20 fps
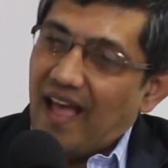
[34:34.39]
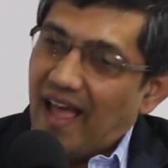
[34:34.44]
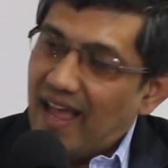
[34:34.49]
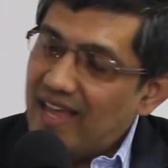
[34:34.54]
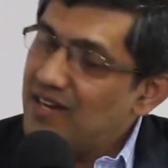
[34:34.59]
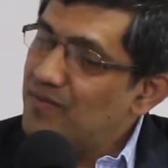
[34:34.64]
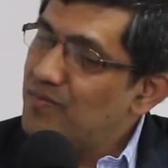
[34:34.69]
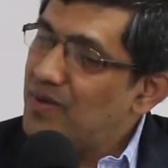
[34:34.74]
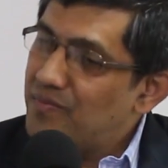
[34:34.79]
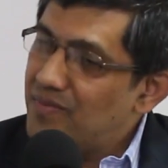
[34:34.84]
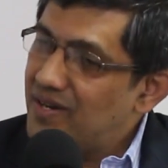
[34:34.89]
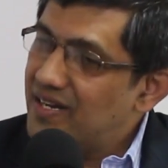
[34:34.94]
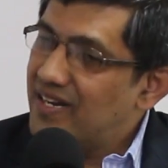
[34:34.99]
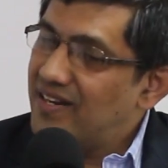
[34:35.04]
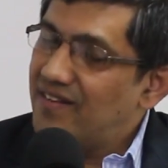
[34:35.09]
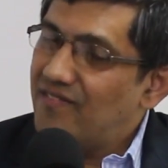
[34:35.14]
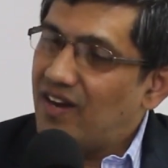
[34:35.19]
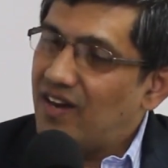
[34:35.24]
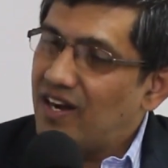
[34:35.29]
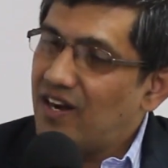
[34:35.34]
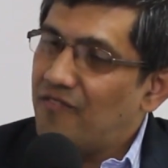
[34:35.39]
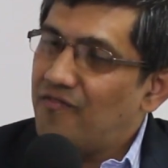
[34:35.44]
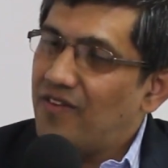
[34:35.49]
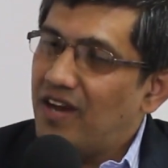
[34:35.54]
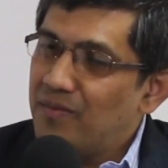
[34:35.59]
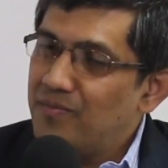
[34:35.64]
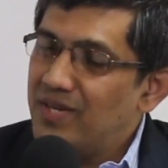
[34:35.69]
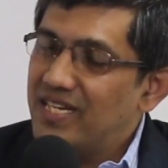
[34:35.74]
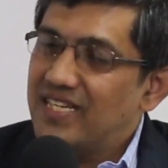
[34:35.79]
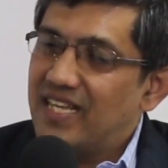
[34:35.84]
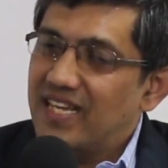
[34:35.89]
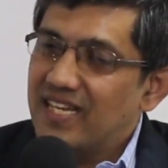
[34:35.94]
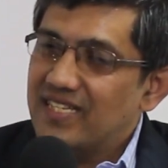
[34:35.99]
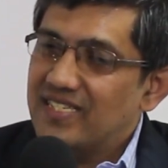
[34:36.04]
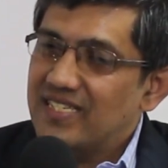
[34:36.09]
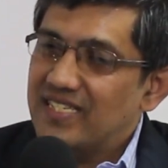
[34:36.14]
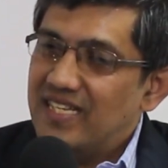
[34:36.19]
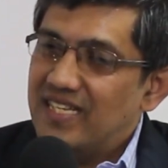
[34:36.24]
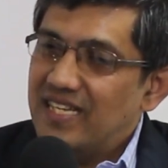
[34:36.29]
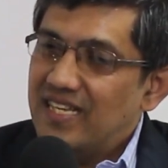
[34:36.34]
I remember in one of our
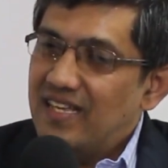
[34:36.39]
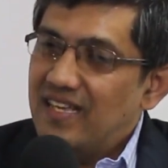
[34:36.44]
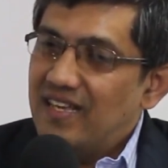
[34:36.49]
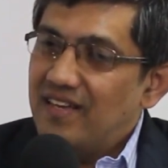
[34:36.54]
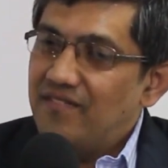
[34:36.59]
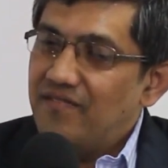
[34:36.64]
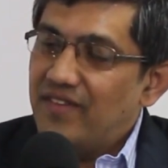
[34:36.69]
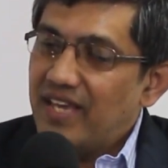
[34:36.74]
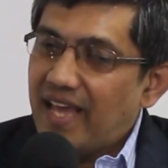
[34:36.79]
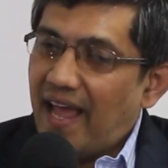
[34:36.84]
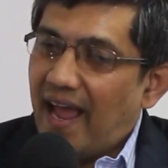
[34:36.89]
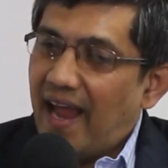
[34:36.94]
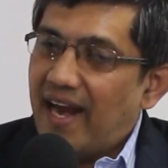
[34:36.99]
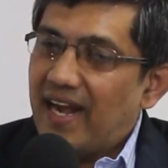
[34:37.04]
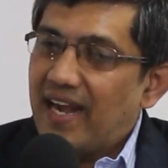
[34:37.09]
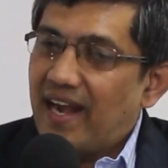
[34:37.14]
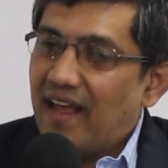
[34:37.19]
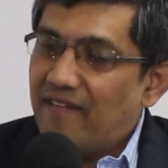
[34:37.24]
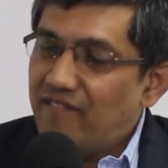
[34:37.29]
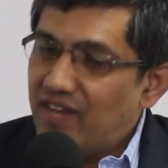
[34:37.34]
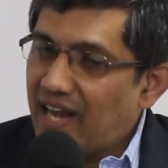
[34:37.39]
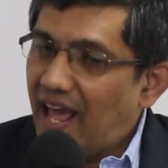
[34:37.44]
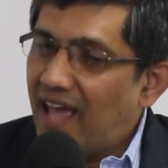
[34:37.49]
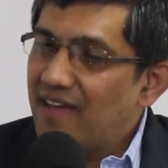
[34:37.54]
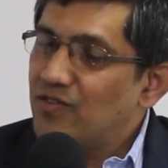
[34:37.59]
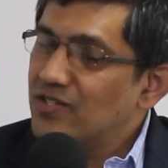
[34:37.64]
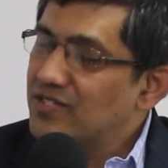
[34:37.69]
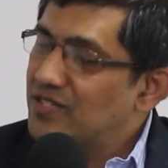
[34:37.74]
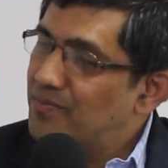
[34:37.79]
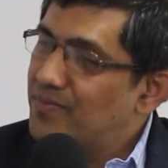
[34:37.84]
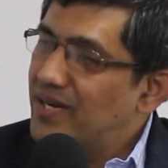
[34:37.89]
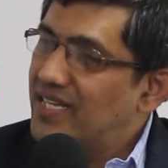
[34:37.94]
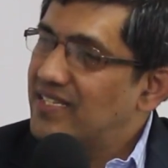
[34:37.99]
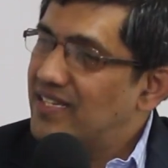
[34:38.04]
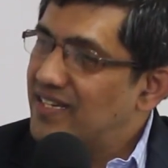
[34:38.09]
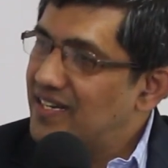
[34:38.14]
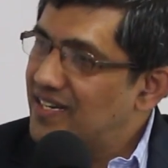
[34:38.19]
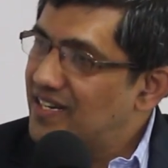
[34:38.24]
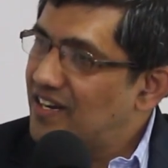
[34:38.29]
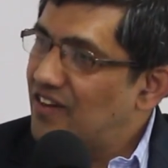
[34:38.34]
meetings, we had, when I was the
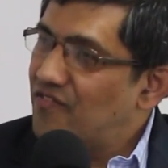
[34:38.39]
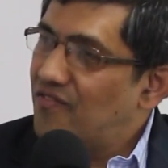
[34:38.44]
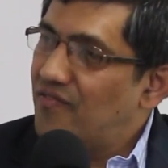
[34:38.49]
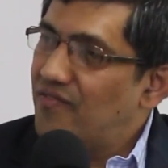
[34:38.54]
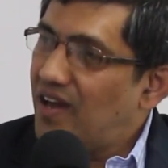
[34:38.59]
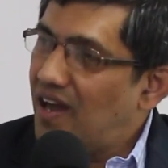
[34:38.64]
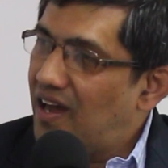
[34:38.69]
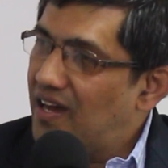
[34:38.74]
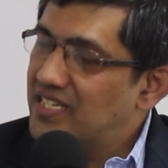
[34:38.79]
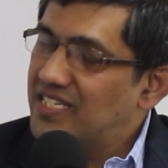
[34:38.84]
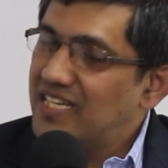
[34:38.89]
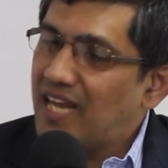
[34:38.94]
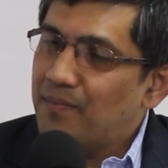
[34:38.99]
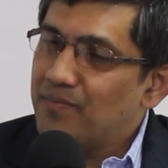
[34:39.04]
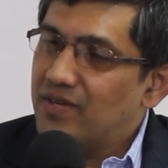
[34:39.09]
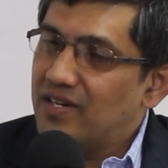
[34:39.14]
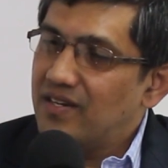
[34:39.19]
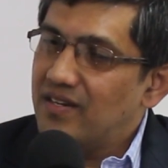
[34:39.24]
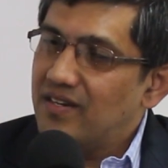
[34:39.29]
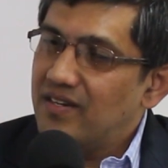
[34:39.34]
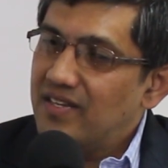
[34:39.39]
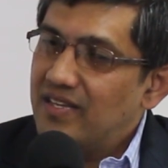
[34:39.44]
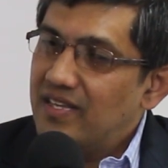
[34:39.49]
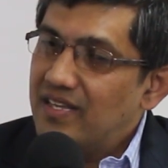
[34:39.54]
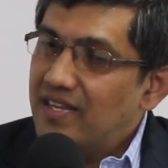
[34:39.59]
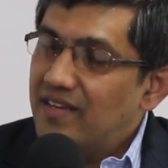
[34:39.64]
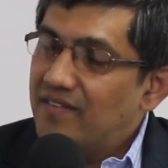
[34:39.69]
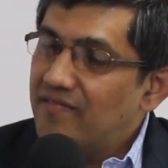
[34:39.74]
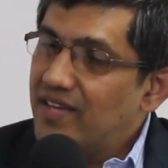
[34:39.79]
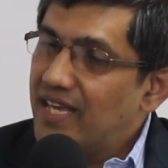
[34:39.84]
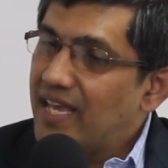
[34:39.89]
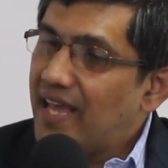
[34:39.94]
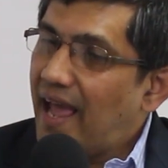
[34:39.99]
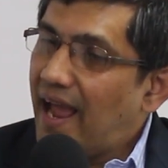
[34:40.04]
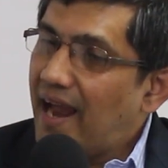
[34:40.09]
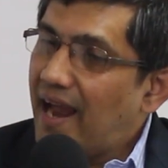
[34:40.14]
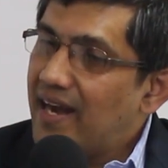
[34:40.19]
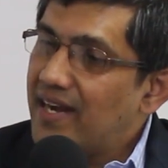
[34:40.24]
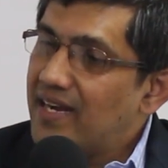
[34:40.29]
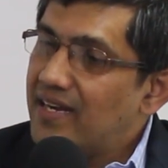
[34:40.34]
president of our chapter, we
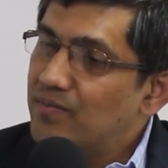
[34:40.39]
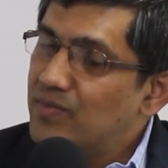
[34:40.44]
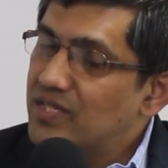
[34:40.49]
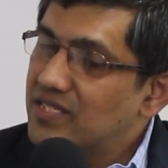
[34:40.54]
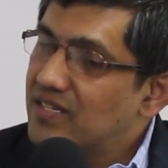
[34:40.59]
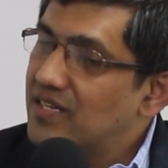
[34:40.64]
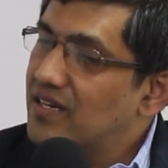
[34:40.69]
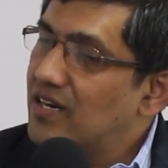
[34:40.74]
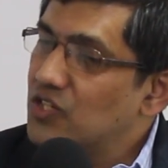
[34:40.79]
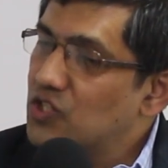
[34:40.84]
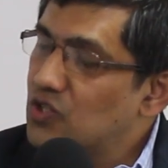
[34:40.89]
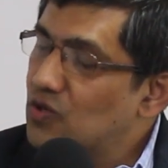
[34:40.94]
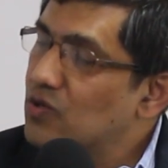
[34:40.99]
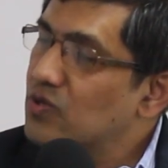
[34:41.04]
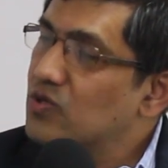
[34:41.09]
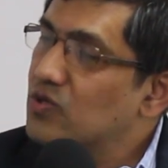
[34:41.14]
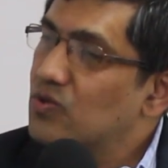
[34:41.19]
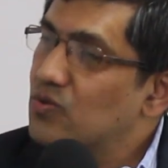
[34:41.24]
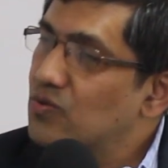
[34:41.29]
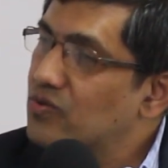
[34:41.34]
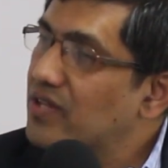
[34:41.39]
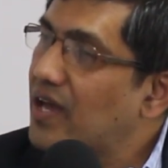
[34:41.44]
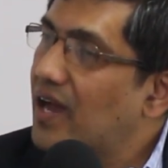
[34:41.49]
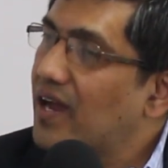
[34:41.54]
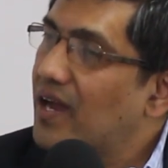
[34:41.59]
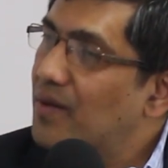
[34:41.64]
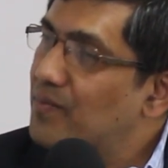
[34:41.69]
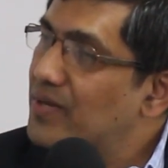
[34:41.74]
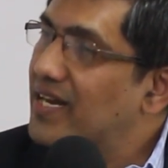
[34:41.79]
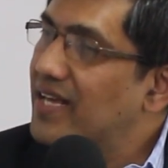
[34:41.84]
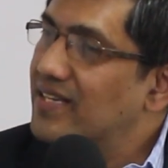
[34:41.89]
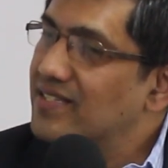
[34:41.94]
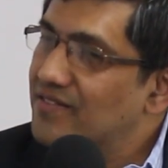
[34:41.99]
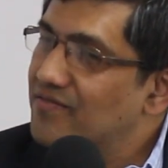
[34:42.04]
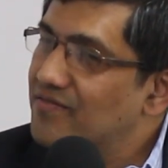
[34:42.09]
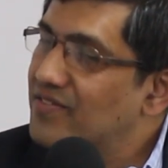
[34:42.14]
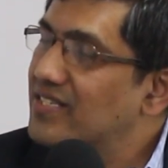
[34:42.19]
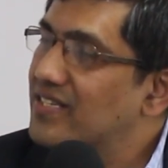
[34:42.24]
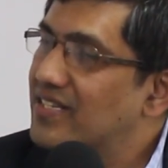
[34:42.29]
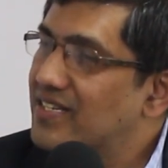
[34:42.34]
had Mr. Ashok Soota come in as
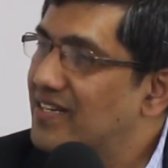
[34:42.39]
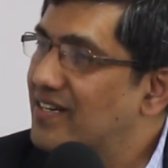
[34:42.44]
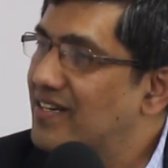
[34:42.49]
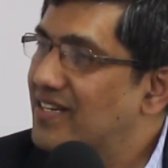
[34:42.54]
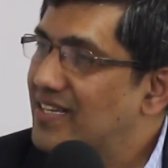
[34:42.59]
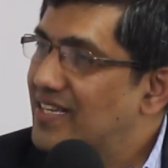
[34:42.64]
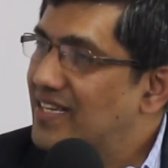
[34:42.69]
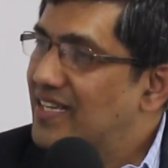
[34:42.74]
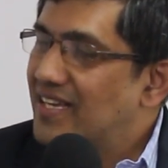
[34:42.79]
a visitor.